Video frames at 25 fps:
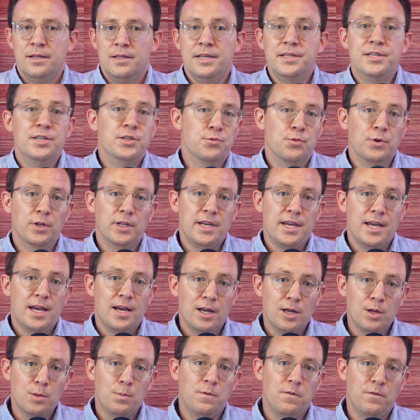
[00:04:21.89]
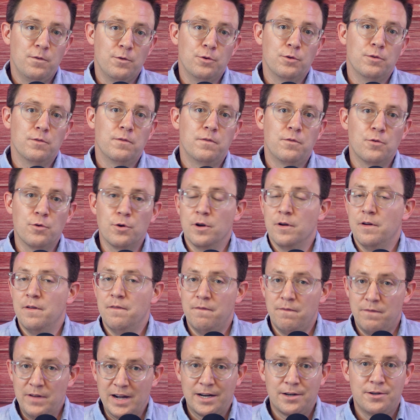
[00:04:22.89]
This is really helpful for
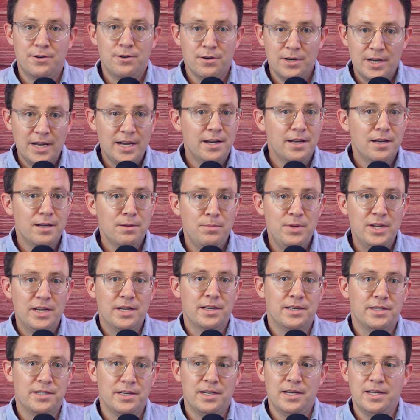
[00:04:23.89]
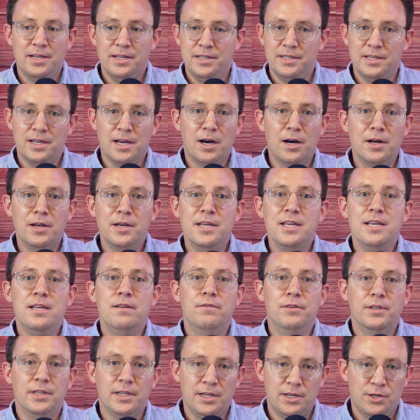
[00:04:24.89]
vector data because it is
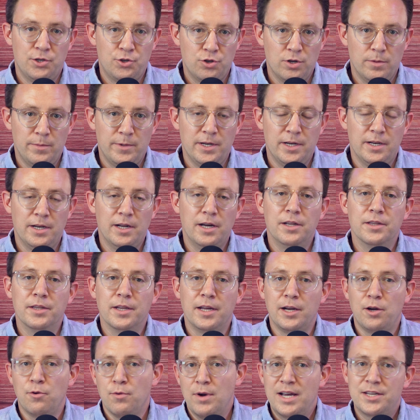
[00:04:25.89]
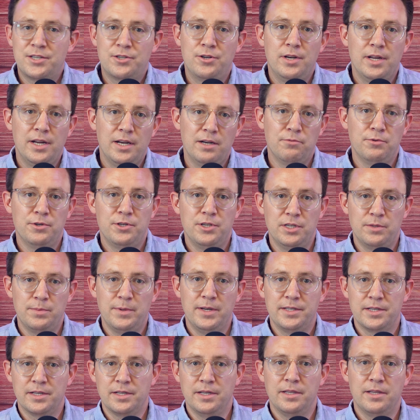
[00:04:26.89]
unevenly distributed, unlike raster data, which is
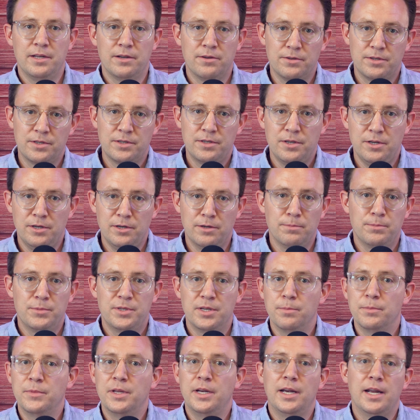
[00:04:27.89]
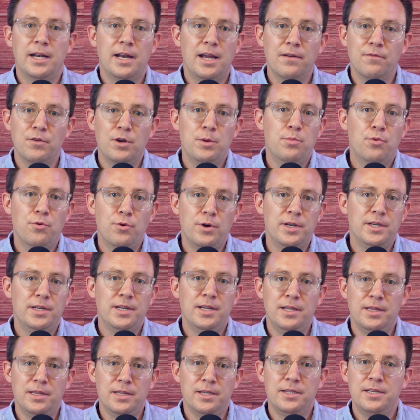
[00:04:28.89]
basically there's something at every point
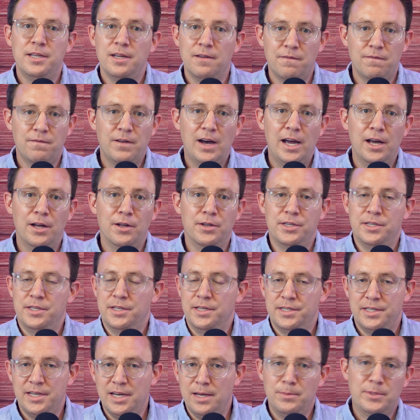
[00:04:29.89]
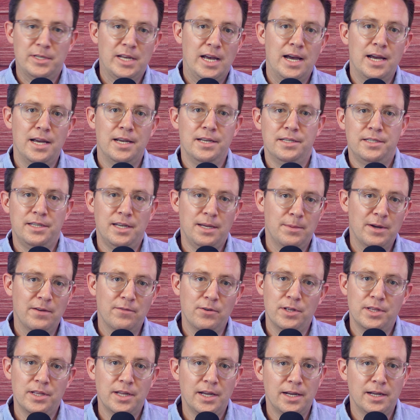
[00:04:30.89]
in the TIFF file. It's the same size, same
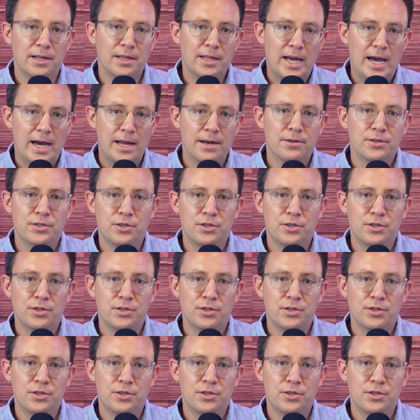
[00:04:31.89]
everything in that.